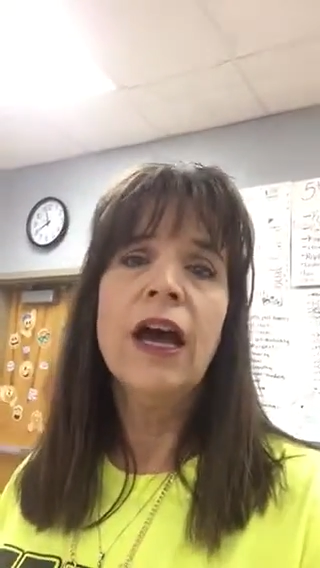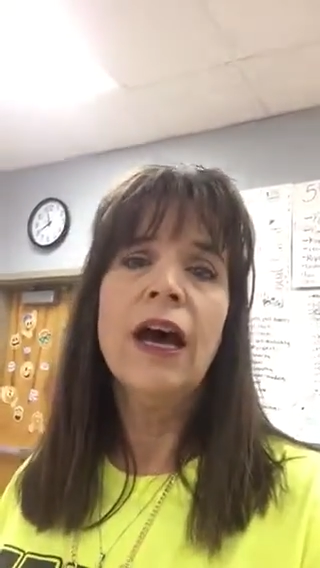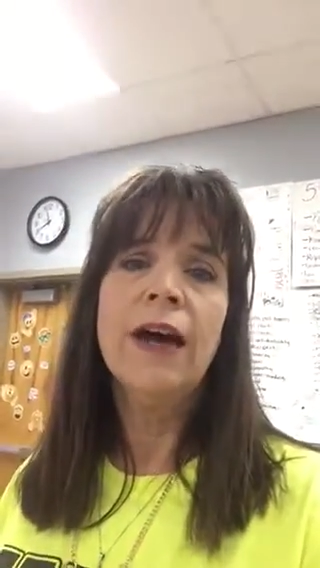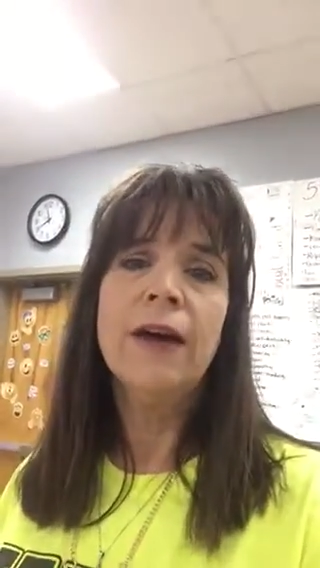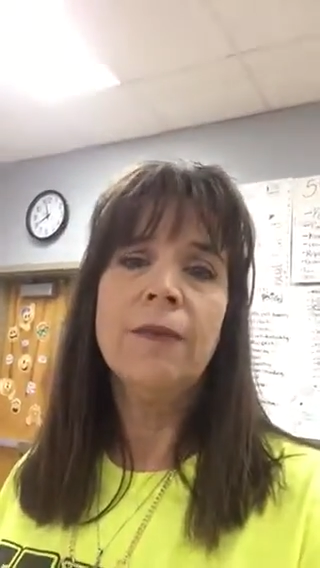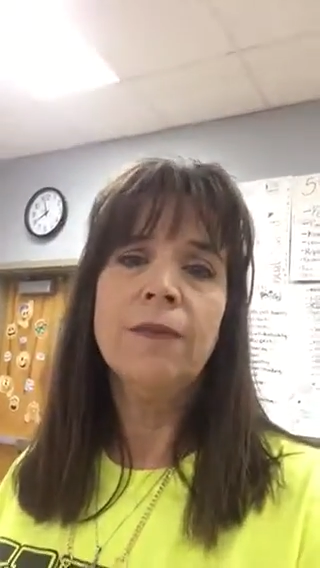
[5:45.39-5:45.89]

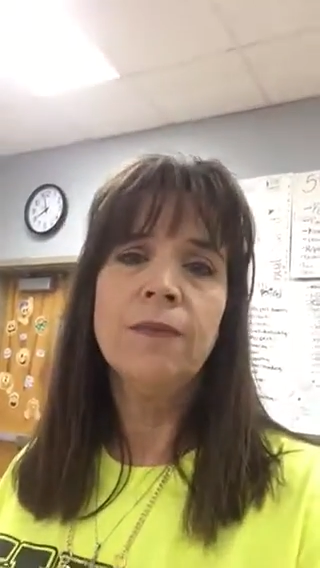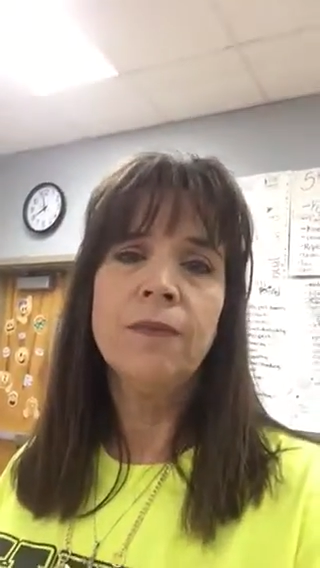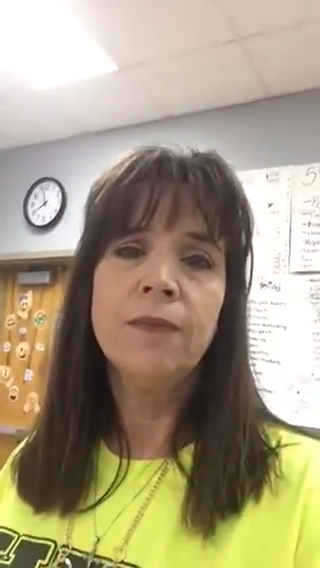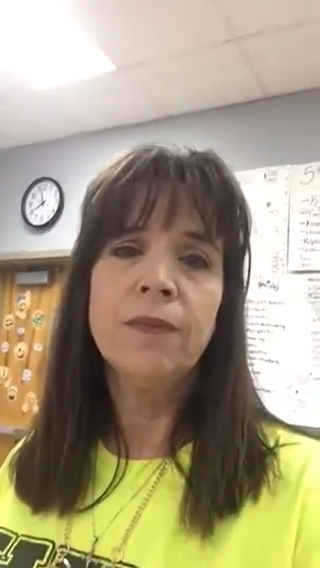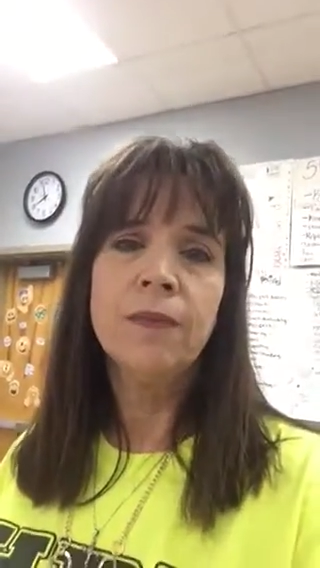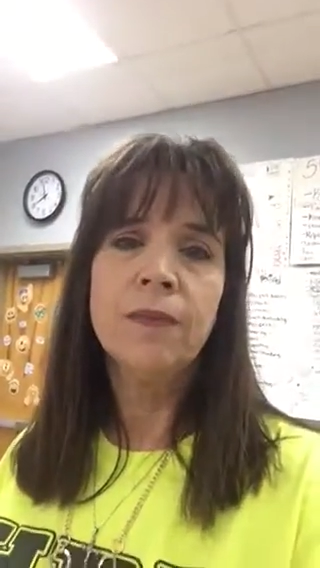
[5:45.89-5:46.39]

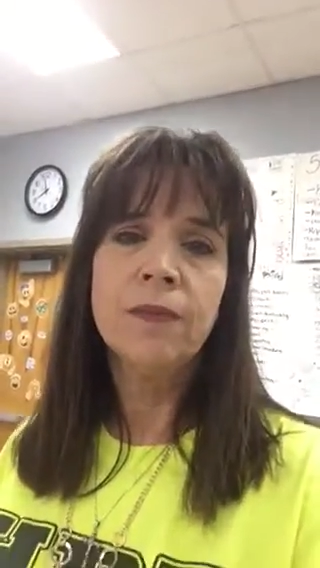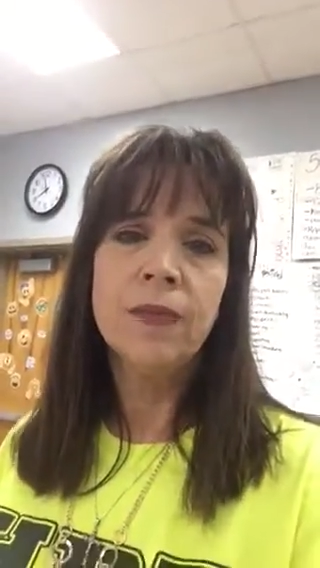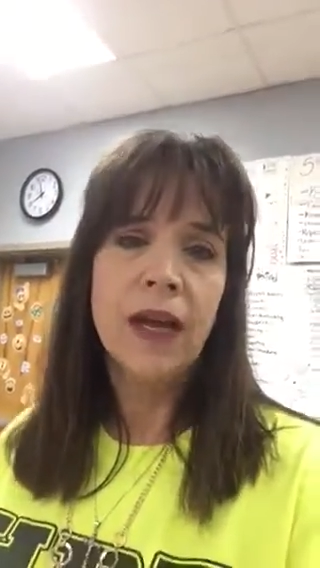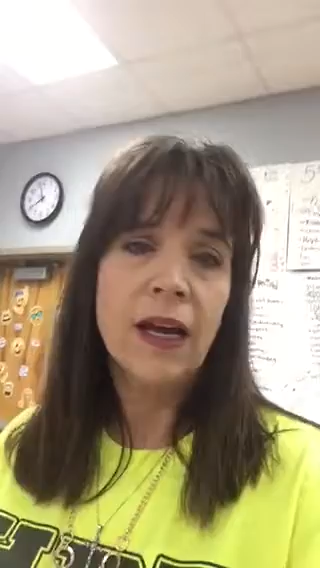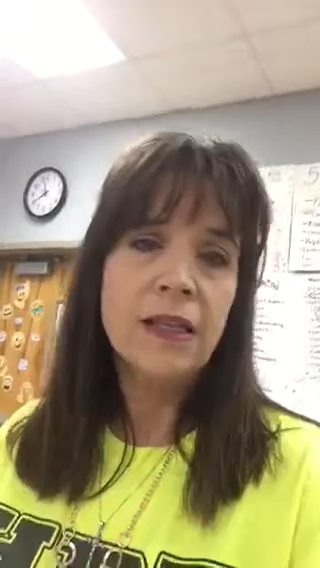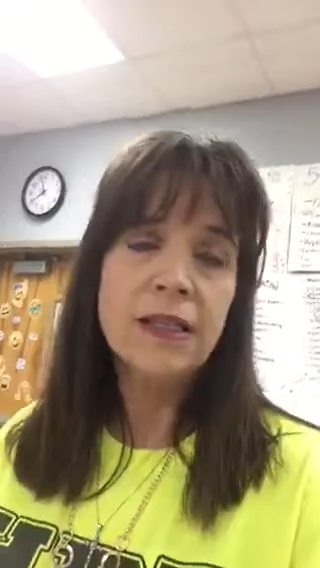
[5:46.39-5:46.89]

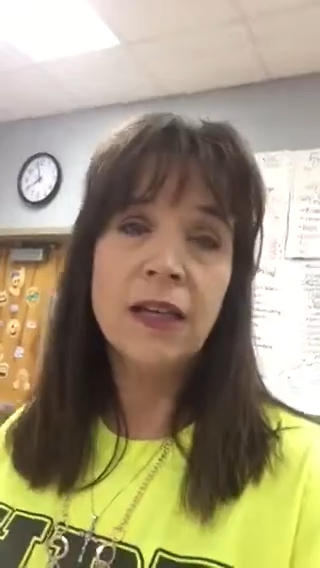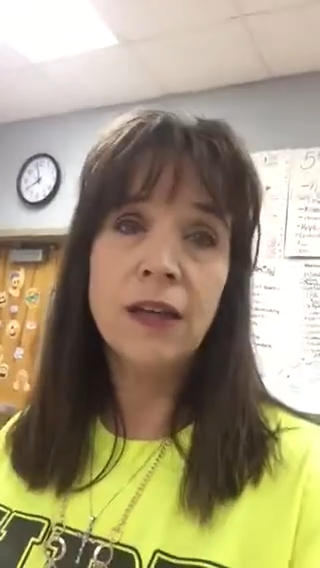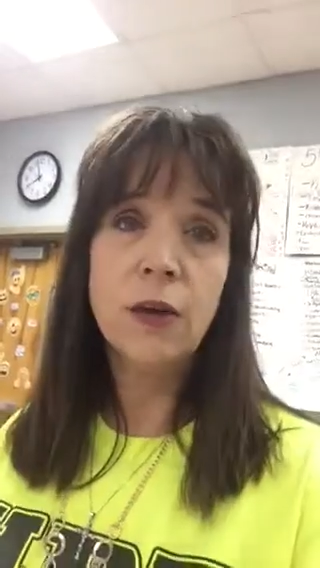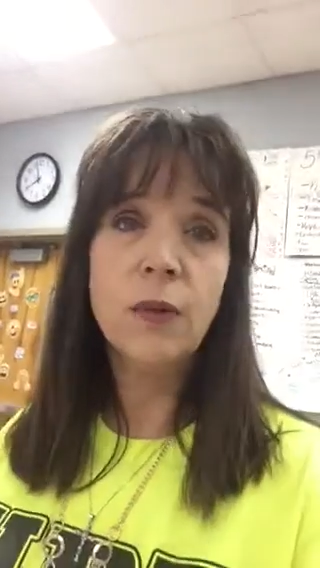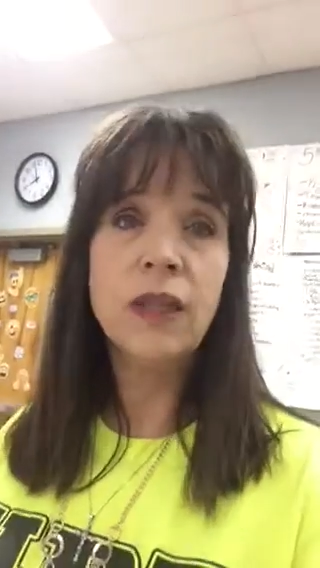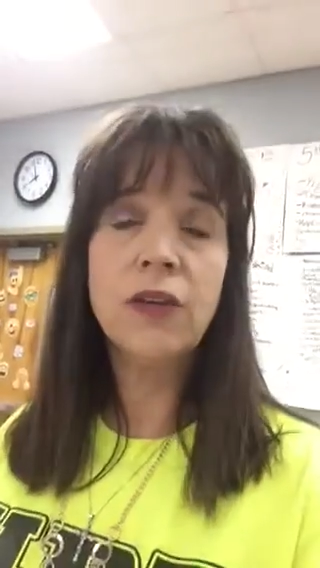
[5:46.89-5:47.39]
Like I said,
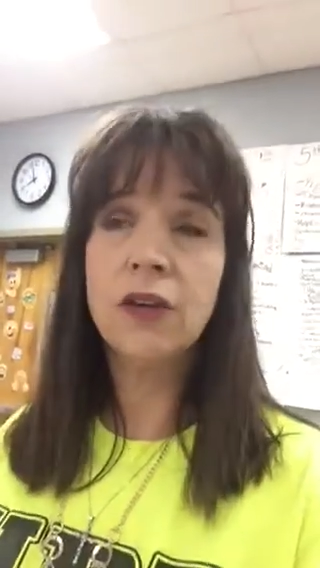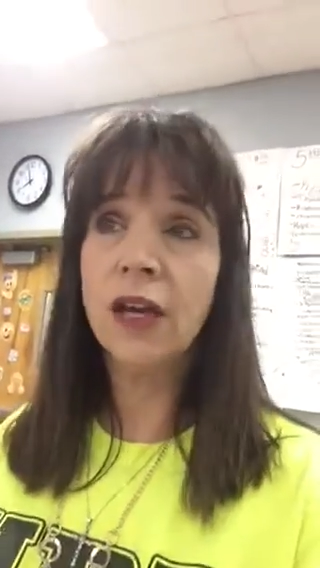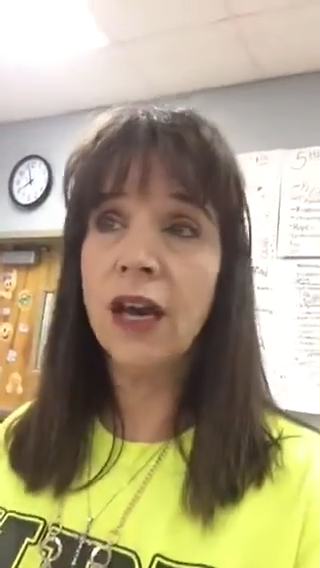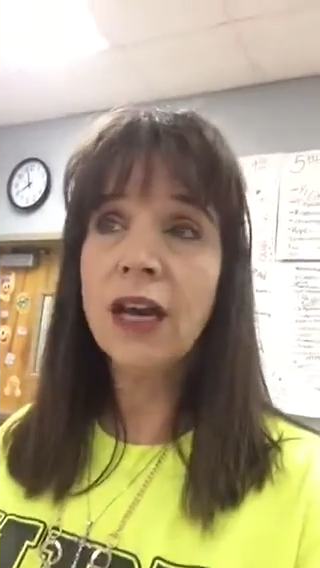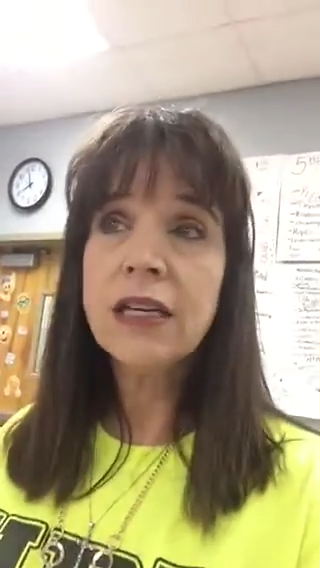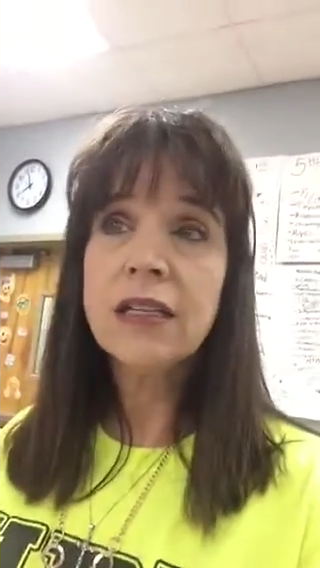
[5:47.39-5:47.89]
go with your
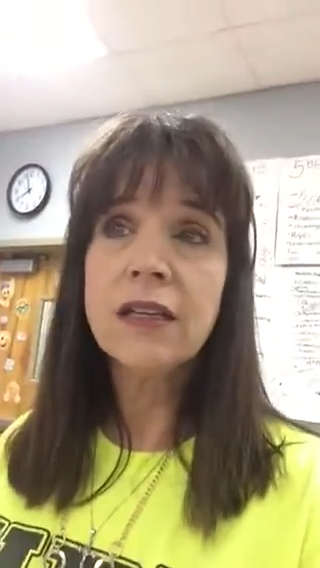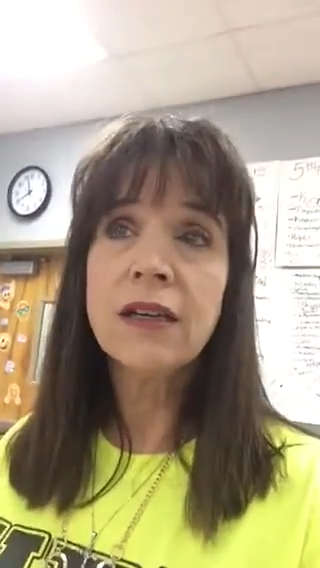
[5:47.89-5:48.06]
gut,